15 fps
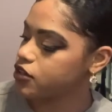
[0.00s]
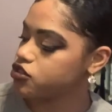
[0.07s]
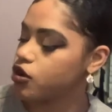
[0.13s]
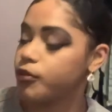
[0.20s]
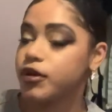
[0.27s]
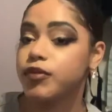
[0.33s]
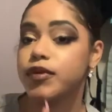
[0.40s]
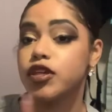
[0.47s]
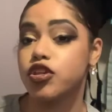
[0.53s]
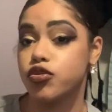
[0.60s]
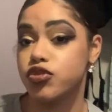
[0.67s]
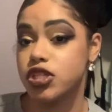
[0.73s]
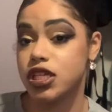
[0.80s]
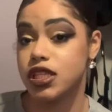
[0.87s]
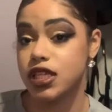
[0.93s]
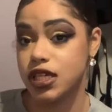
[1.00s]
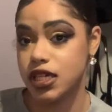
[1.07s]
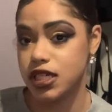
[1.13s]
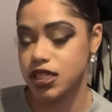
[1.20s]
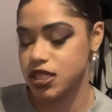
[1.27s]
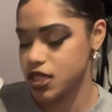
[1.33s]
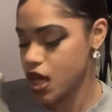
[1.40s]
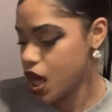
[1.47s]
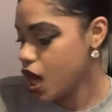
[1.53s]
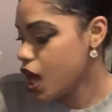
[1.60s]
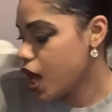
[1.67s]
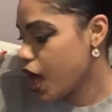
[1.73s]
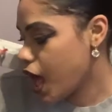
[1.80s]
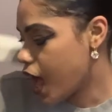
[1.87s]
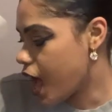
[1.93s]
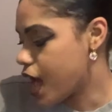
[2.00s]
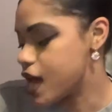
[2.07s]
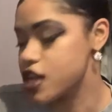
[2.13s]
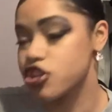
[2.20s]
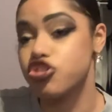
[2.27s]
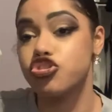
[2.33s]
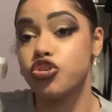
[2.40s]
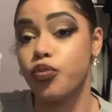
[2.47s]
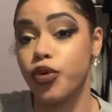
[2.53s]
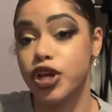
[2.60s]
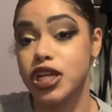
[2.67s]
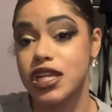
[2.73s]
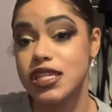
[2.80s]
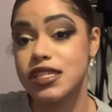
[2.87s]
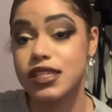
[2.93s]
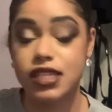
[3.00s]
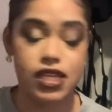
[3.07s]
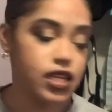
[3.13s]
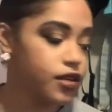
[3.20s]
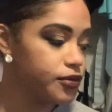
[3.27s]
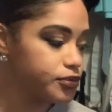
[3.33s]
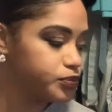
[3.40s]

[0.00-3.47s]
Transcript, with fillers: So I'm going to be using these. And so we're going to see.